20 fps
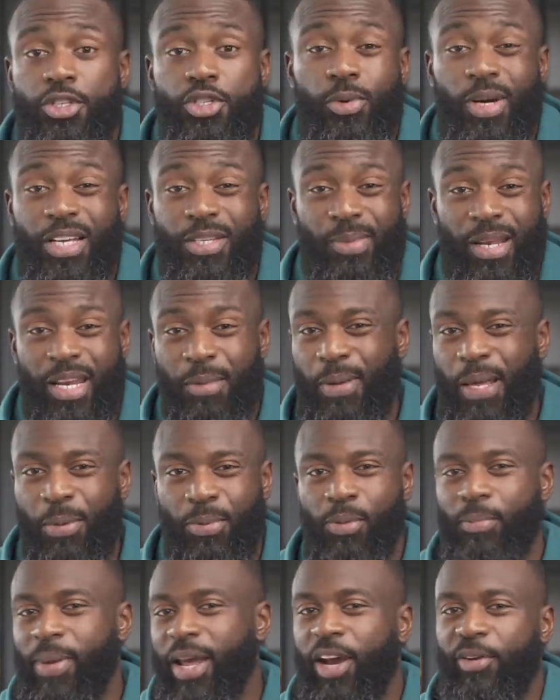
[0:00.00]
So as many
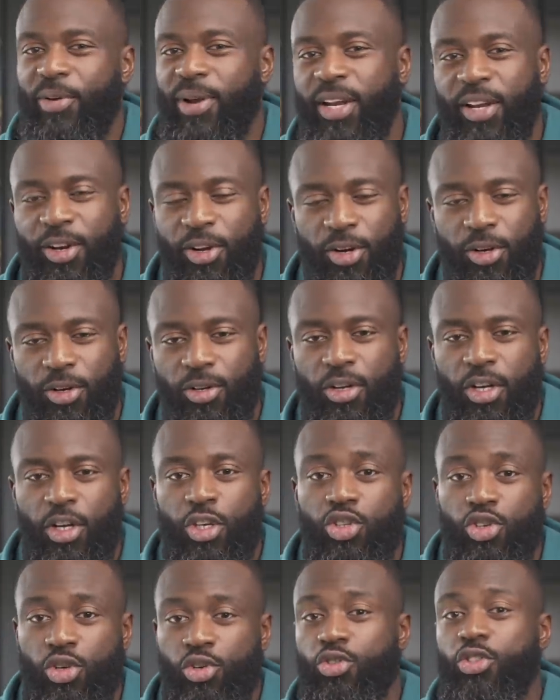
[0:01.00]
people may already know,
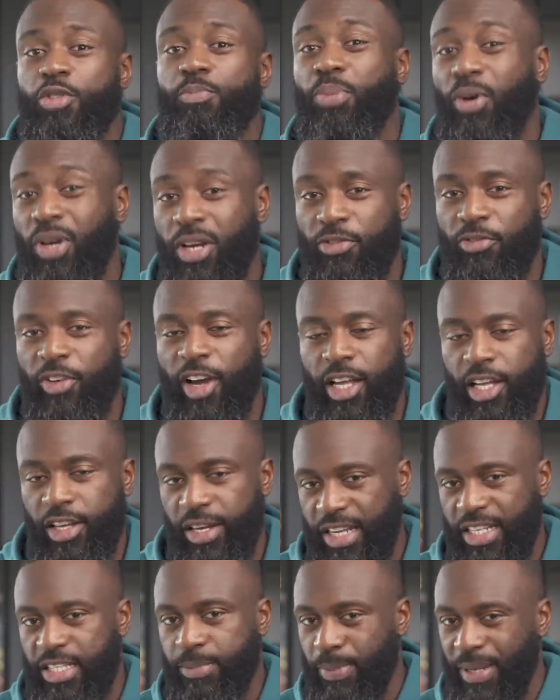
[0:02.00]
to lose body fat, you
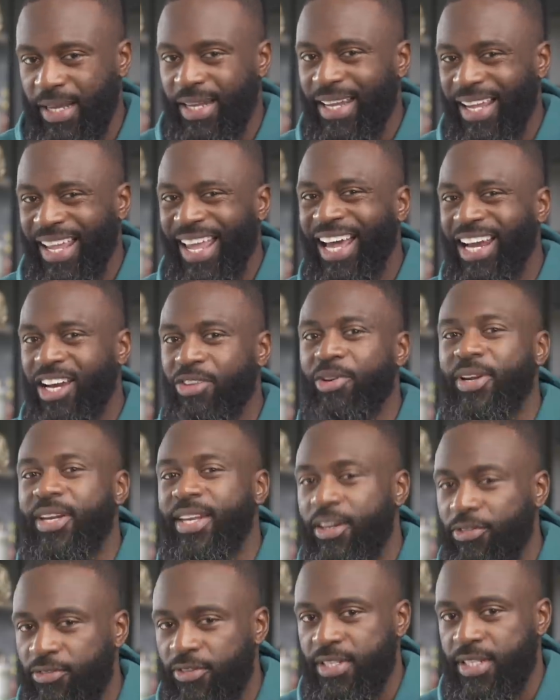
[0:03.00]
need to be in a calorie
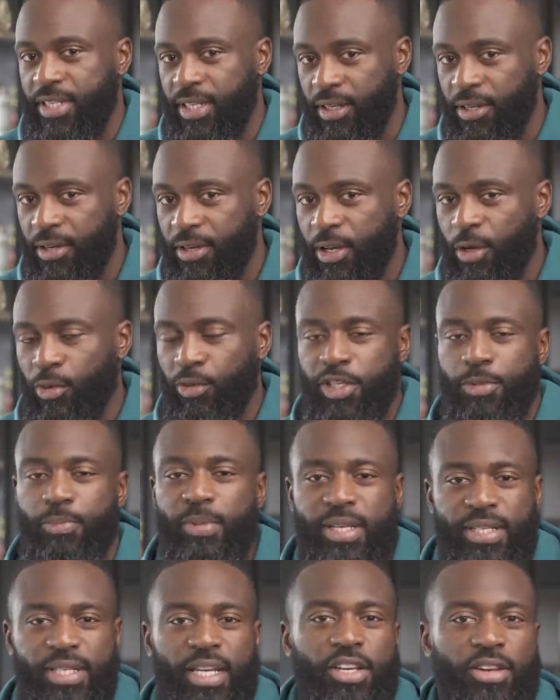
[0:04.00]
deficit, which
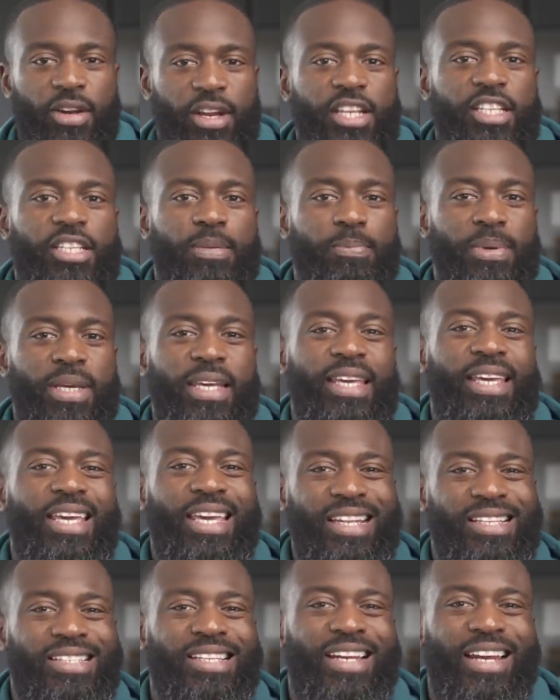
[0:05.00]
means that you need to be
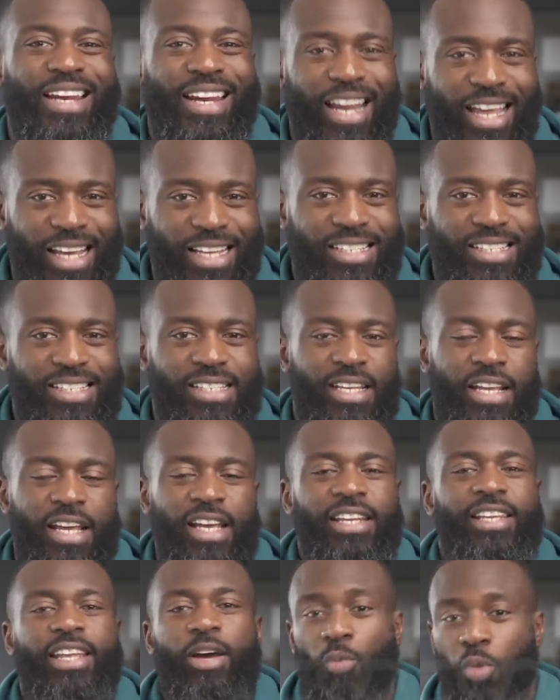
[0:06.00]
eating less
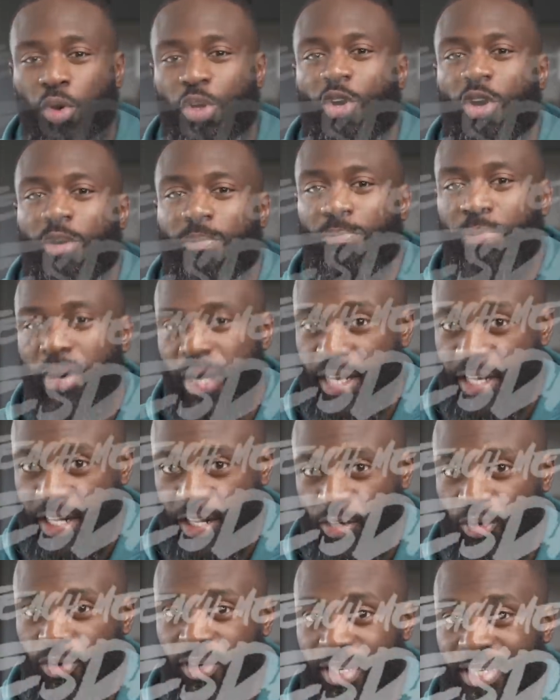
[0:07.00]
than what you're
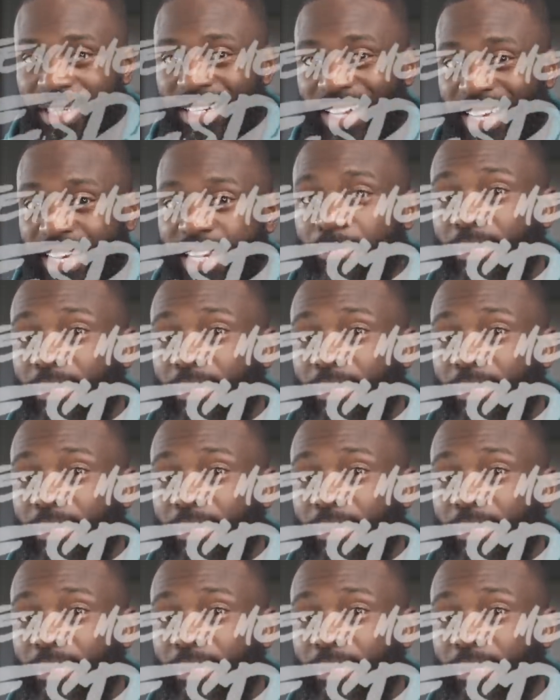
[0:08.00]
burning on a daily